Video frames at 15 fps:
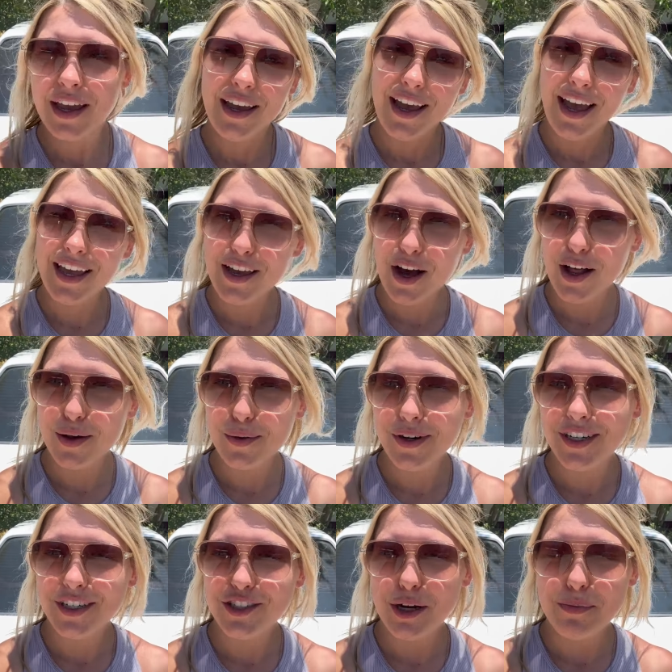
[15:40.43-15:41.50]
Hey y'all, I
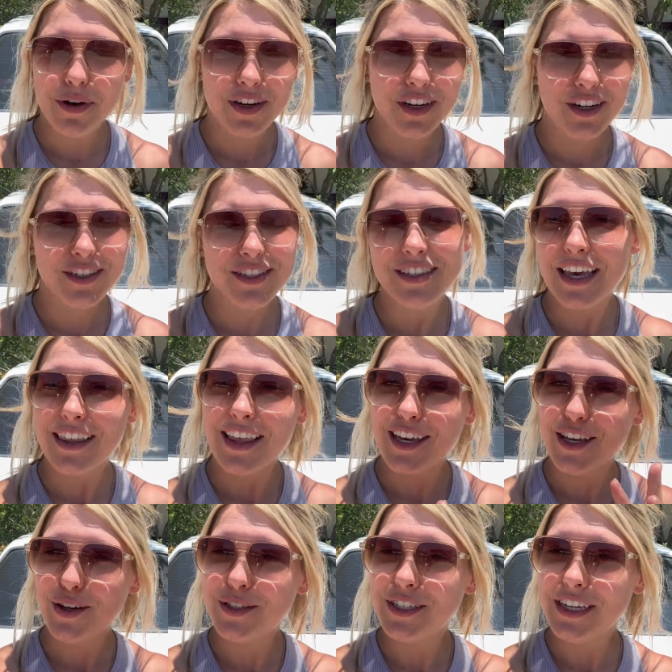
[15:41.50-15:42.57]
wanted to jump on here and say thank
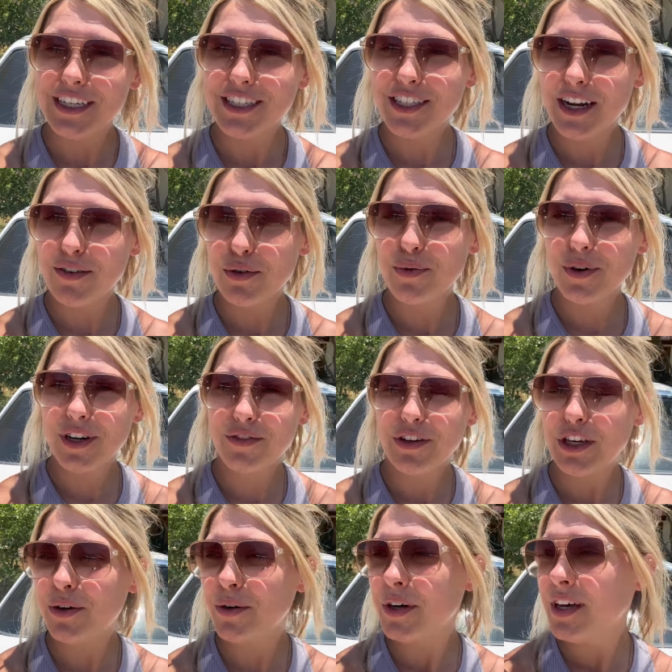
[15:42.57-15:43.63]
you to each and every one of
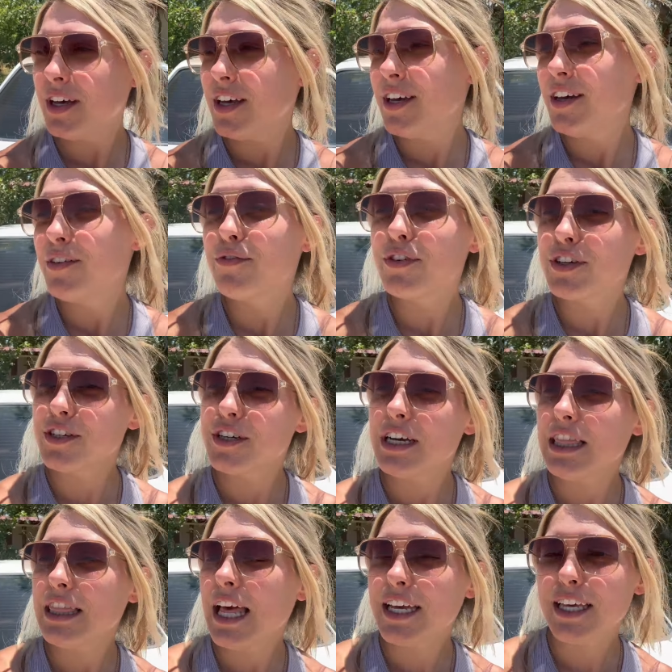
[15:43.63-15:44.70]
you for
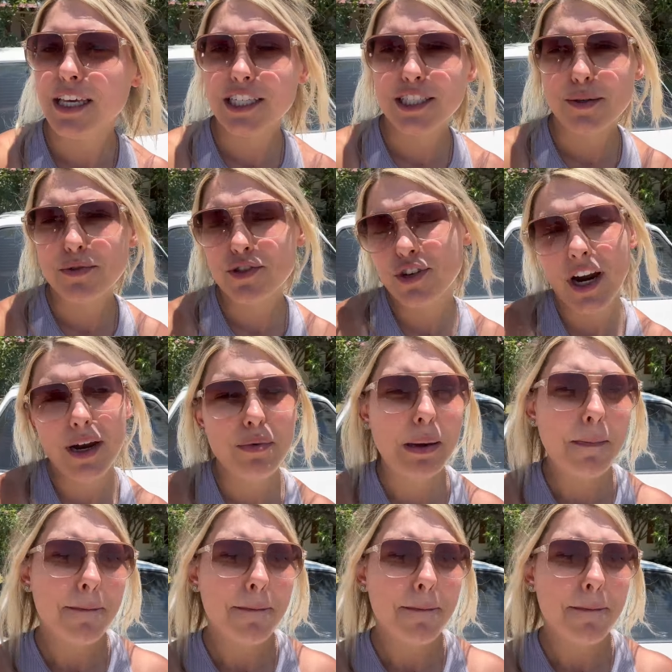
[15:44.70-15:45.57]
liking, subscribing,